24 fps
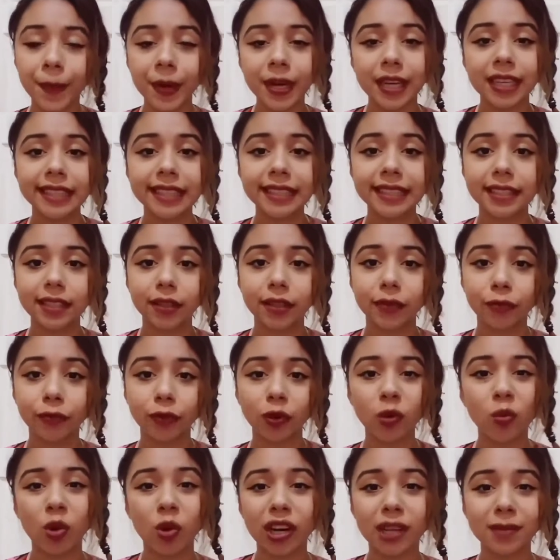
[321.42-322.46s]
But
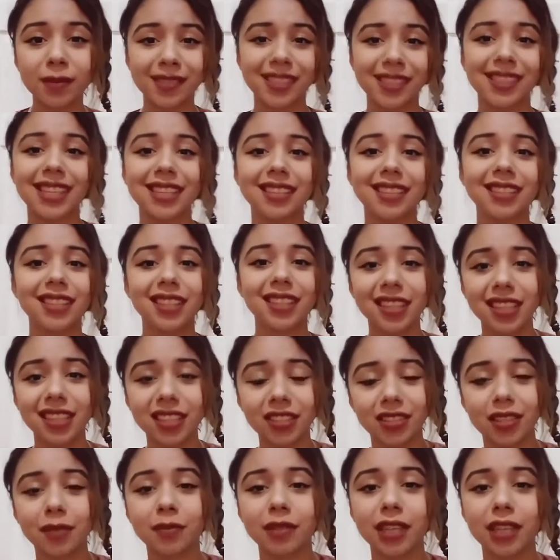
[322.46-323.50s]
for what I'm sensing,
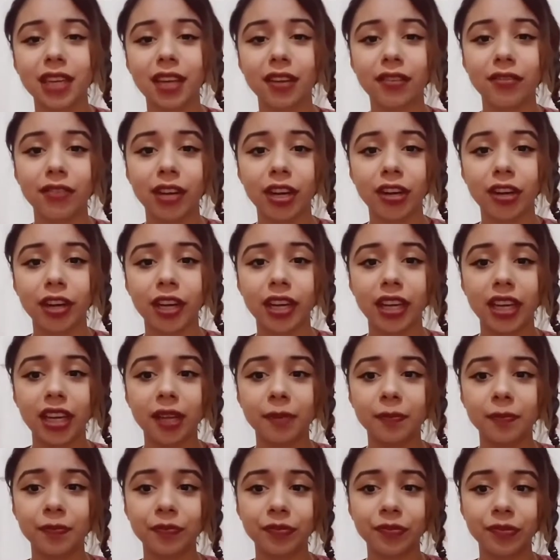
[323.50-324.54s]
this seems like a
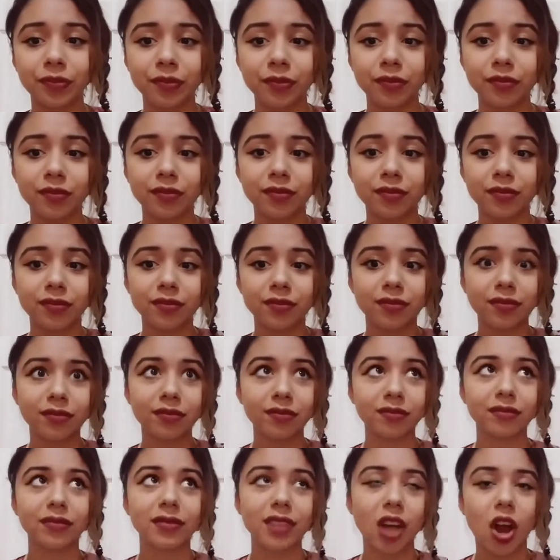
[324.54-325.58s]
very
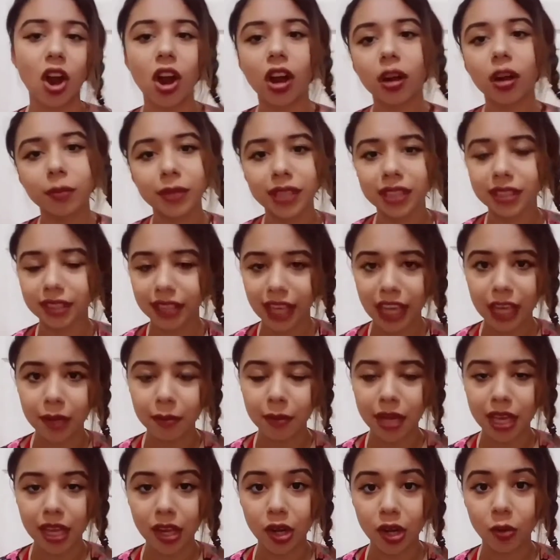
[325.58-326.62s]
harmless
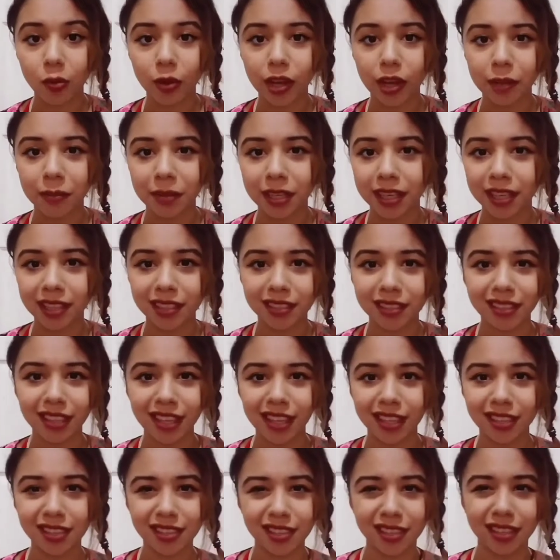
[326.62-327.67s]
game in a way, because
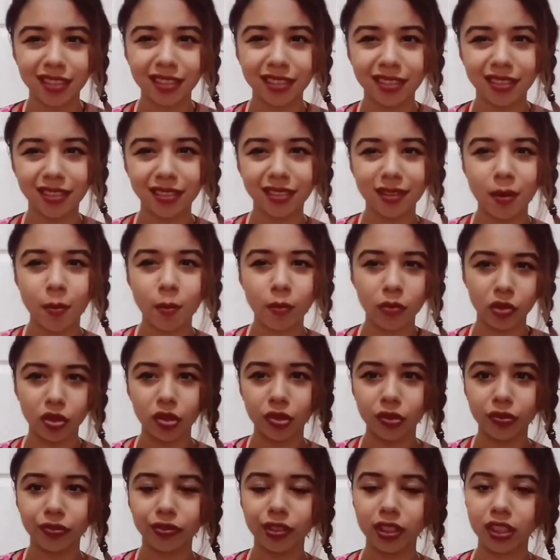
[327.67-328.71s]
it just
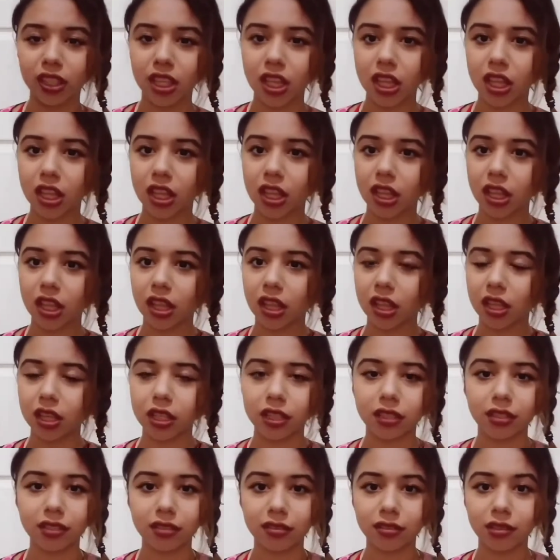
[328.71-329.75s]
moves
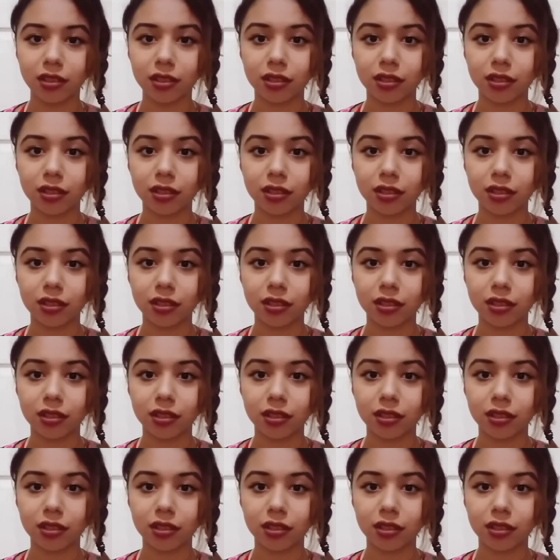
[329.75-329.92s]
the